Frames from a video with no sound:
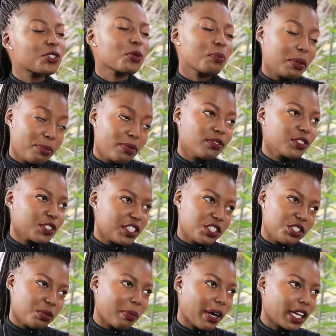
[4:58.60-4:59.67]
so people
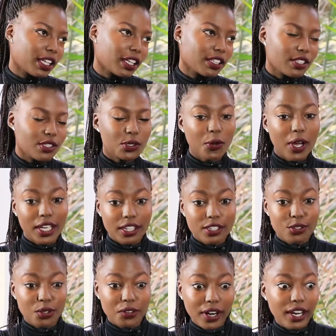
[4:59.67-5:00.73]
voted you back in. So I
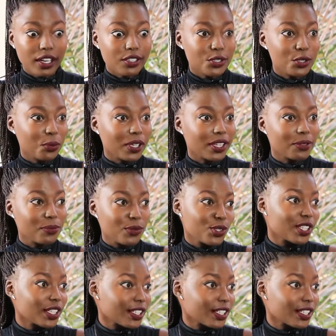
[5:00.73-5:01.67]
guess you're right. You are the most